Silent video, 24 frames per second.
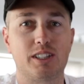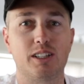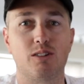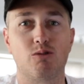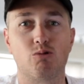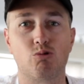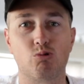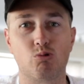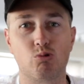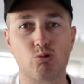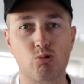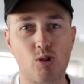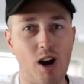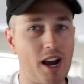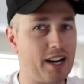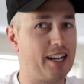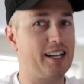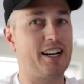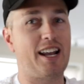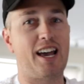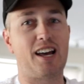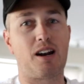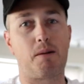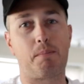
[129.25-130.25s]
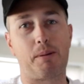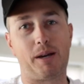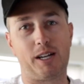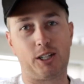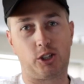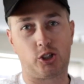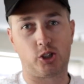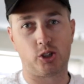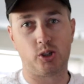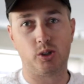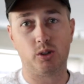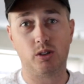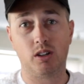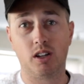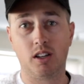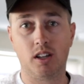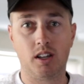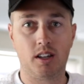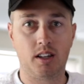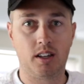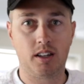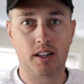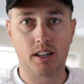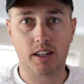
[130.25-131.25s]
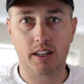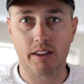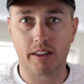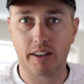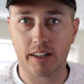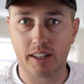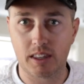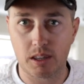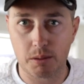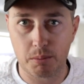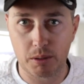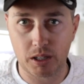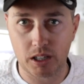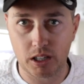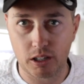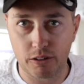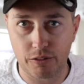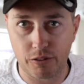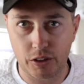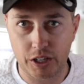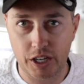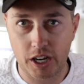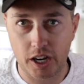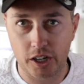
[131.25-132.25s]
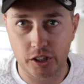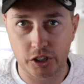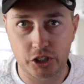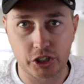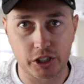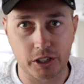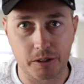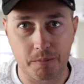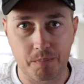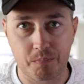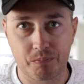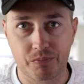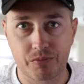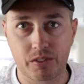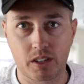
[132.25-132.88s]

than running out of petrol in the middle of the ocean.